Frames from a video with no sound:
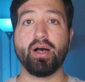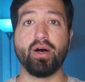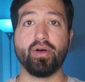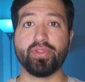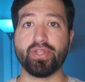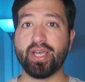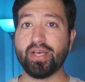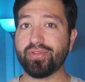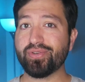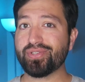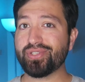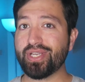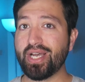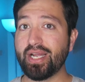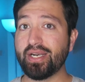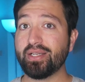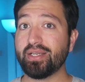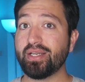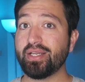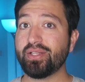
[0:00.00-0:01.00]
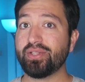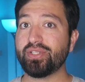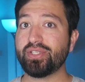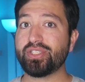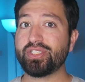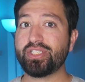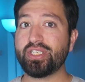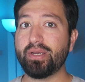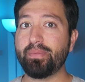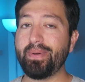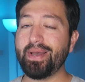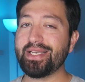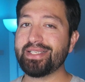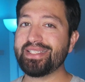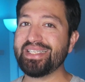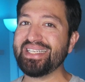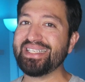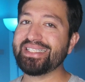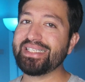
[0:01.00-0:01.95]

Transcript: On the other side, this chip has the